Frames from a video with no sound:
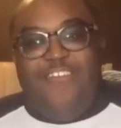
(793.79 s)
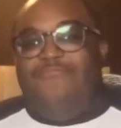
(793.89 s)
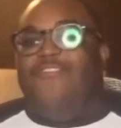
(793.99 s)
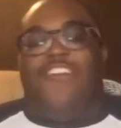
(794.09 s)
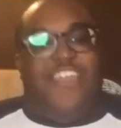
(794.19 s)

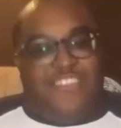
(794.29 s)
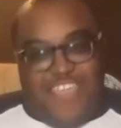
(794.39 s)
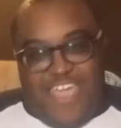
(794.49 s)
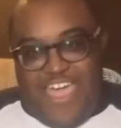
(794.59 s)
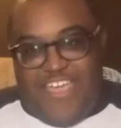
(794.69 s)
would like
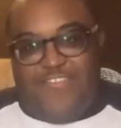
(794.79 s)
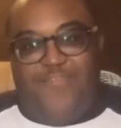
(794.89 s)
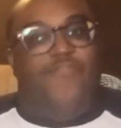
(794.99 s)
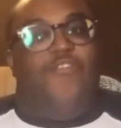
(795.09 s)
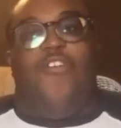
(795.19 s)
to
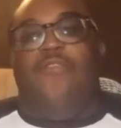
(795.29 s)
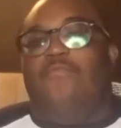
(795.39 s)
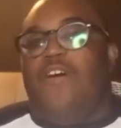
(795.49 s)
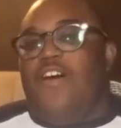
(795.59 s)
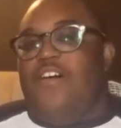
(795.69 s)
ask from
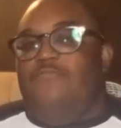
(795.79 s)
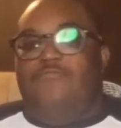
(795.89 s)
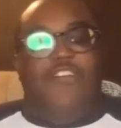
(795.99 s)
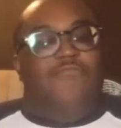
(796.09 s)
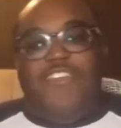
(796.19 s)

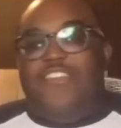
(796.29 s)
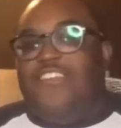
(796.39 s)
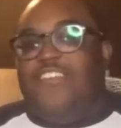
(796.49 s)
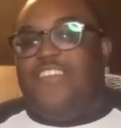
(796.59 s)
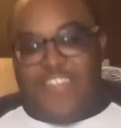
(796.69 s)
what we
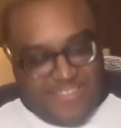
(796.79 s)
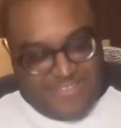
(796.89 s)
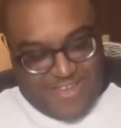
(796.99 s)
did last